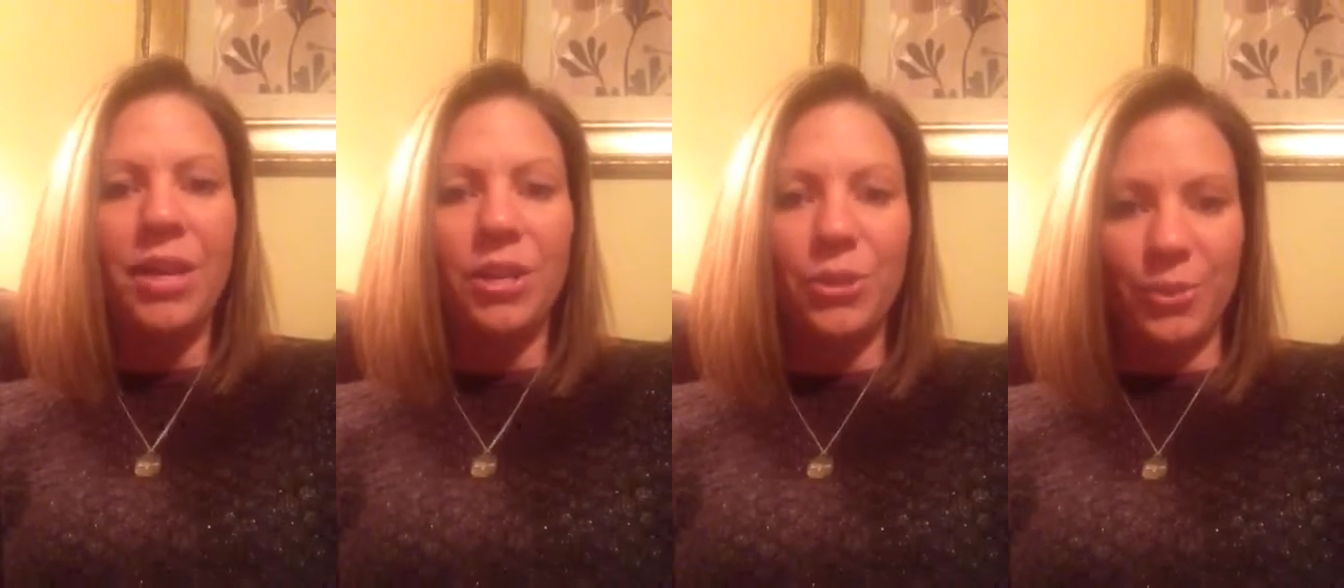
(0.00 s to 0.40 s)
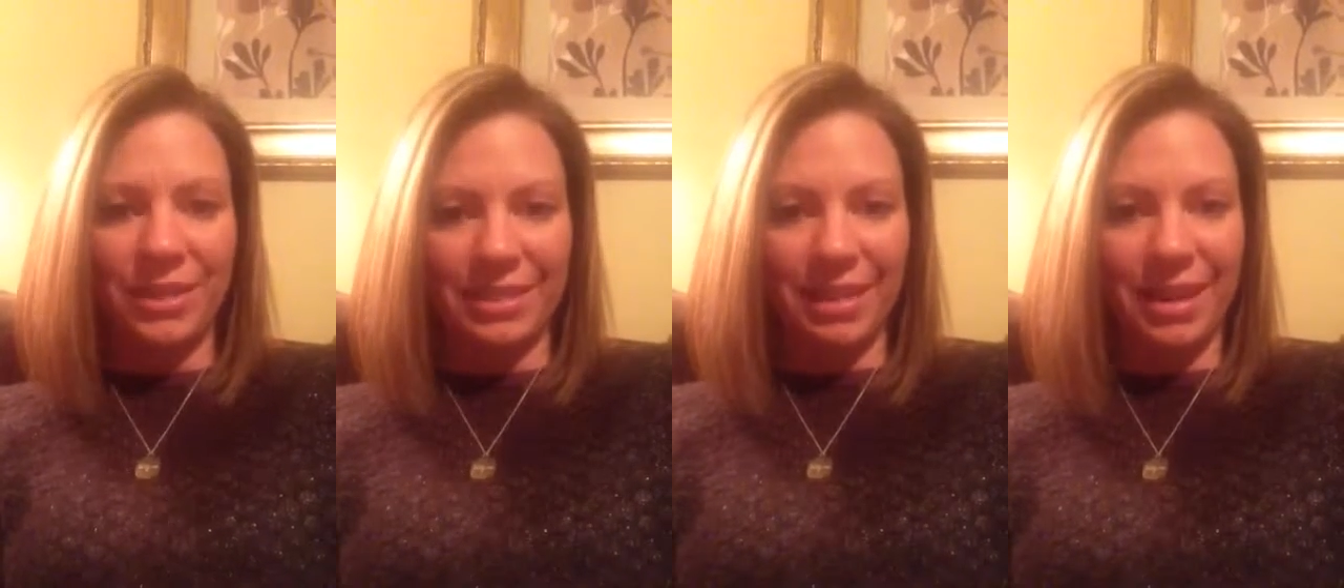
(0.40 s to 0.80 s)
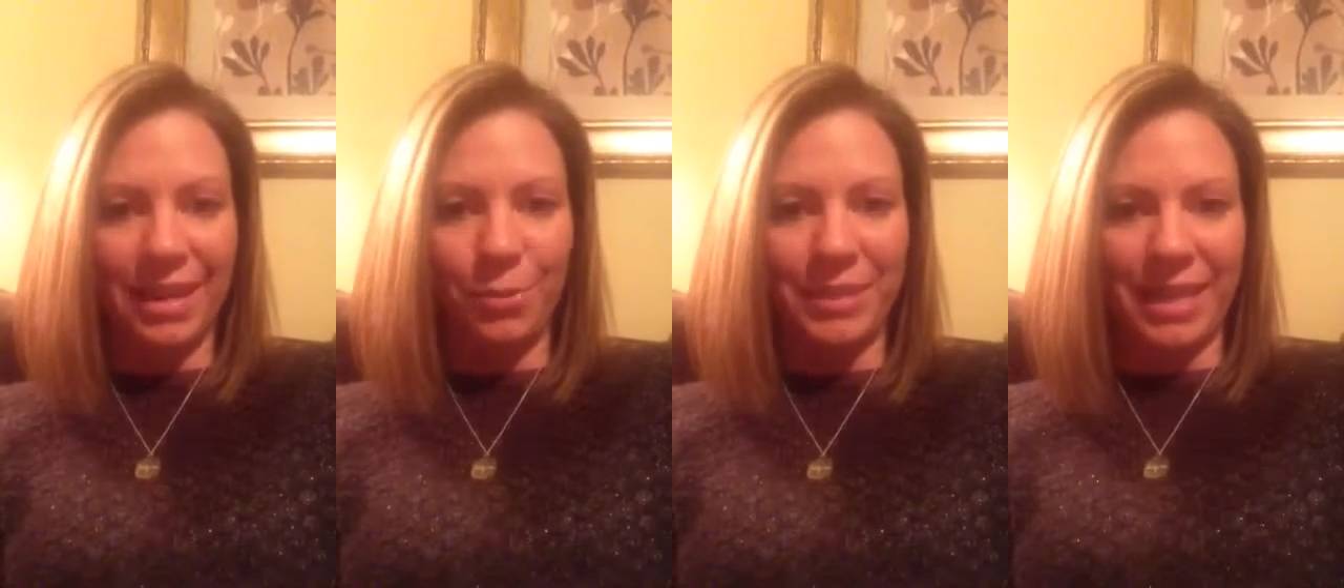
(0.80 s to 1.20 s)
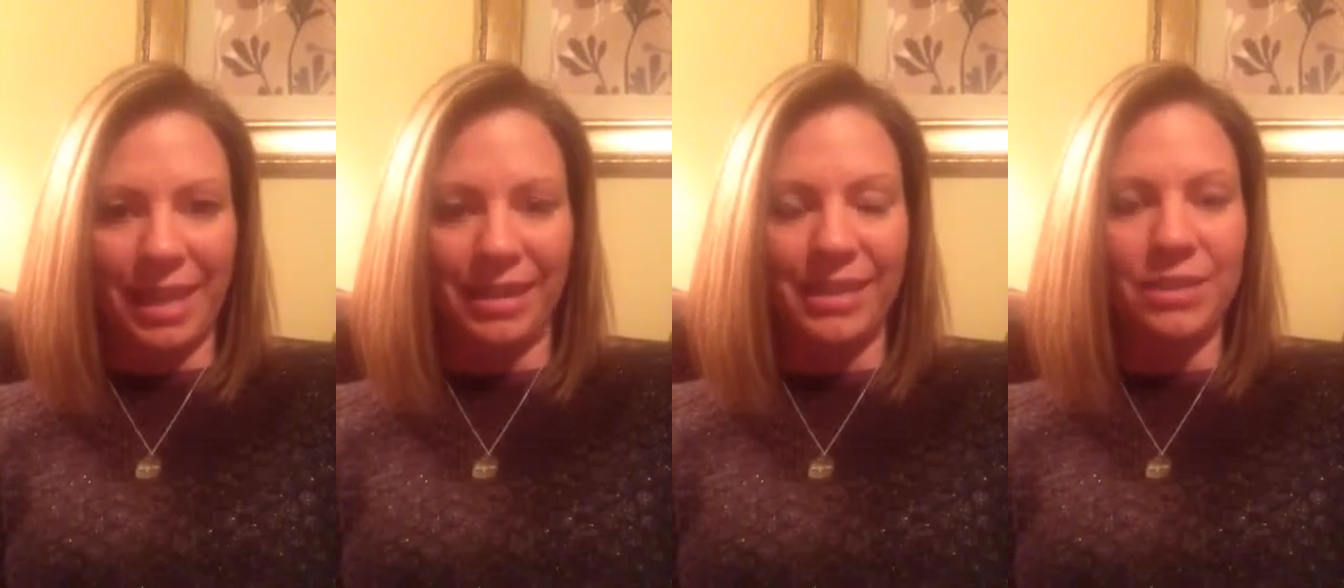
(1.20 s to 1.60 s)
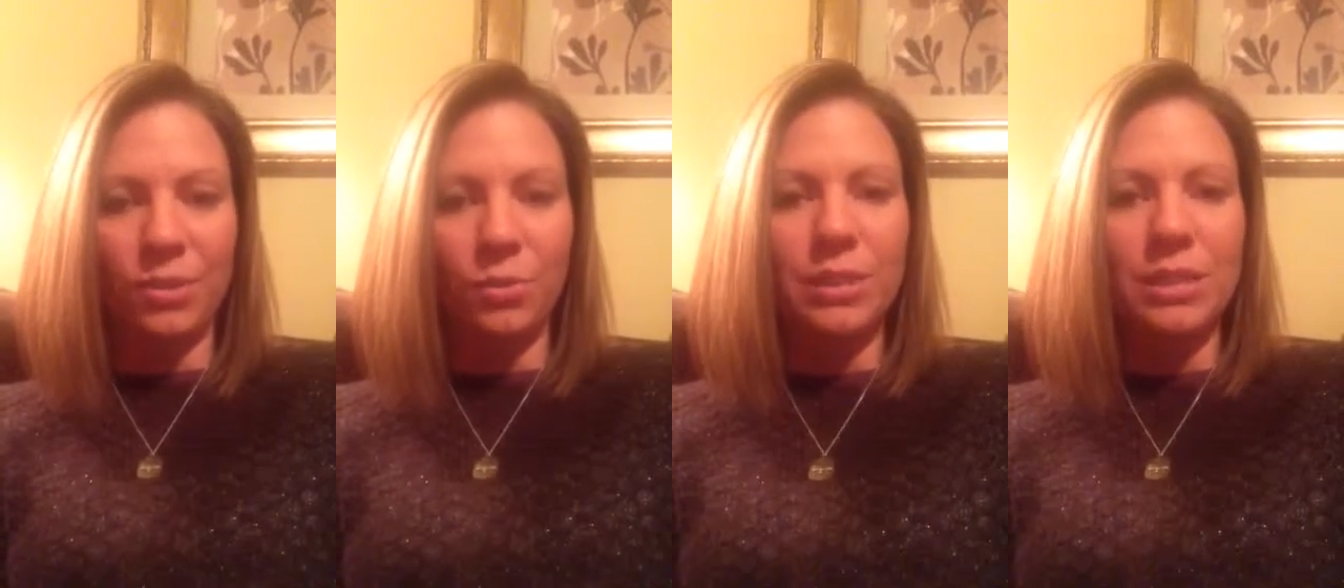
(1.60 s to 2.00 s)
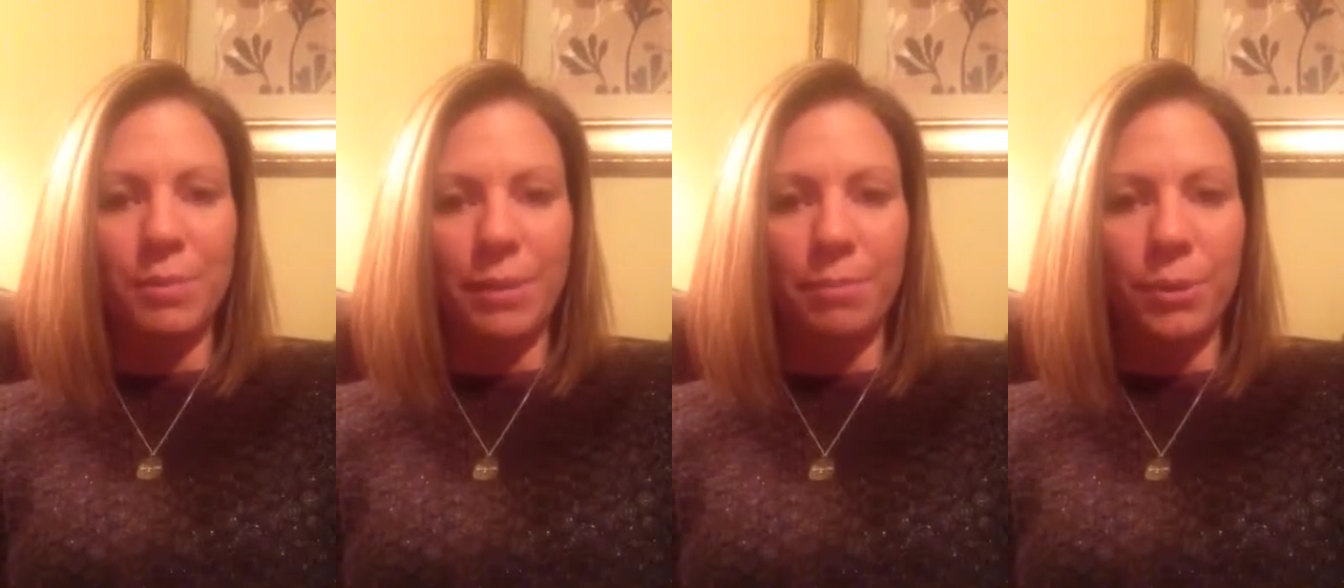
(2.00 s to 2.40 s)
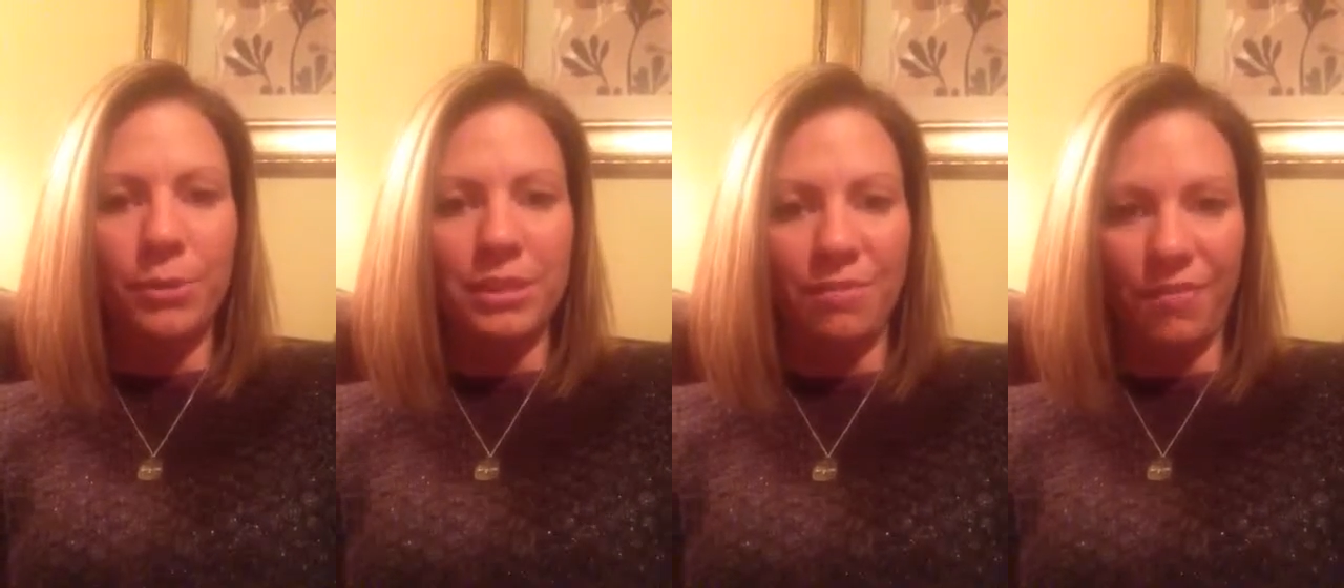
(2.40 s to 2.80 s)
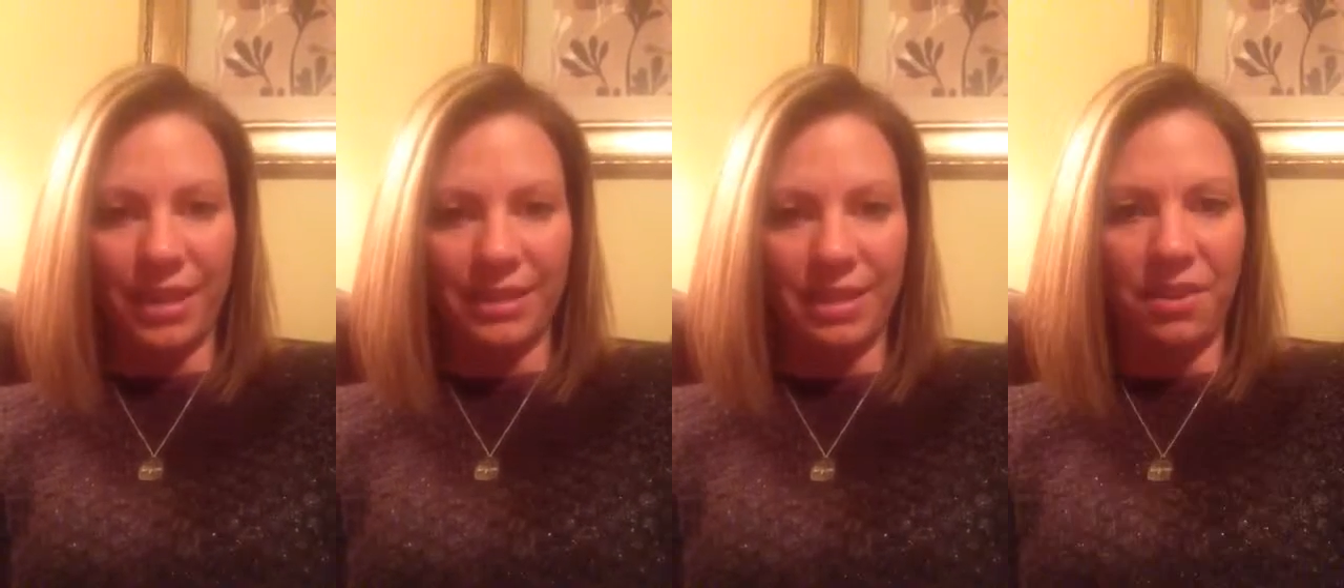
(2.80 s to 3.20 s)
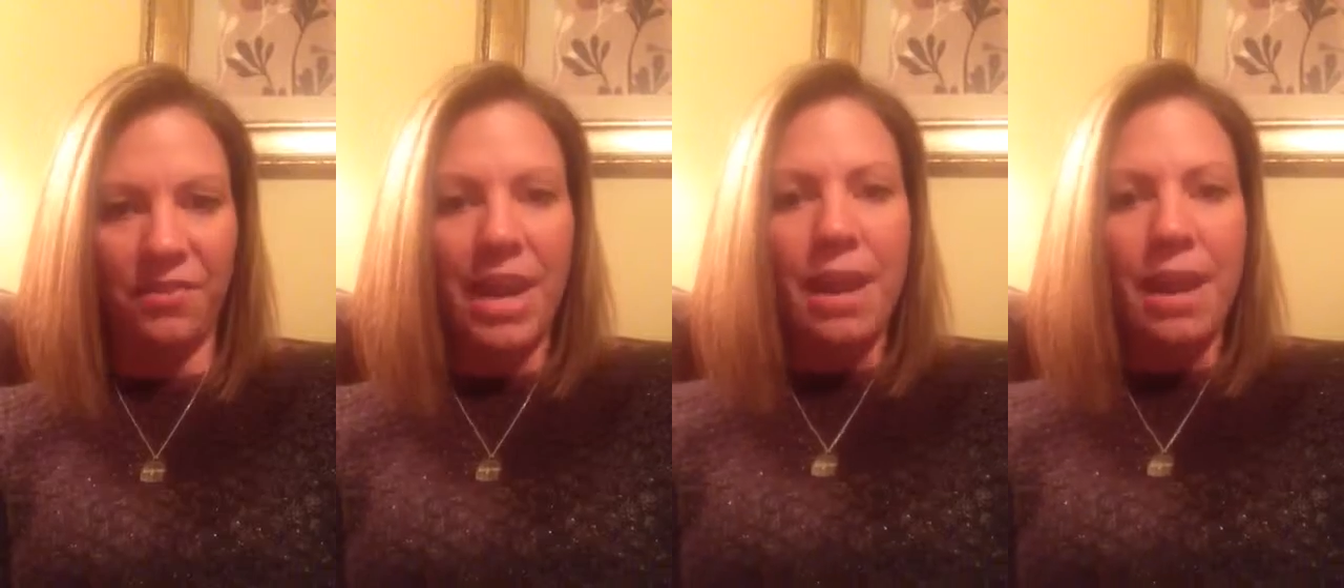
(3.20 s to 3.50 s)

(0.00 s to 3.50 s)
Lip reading: your sign-up date is going to be most effective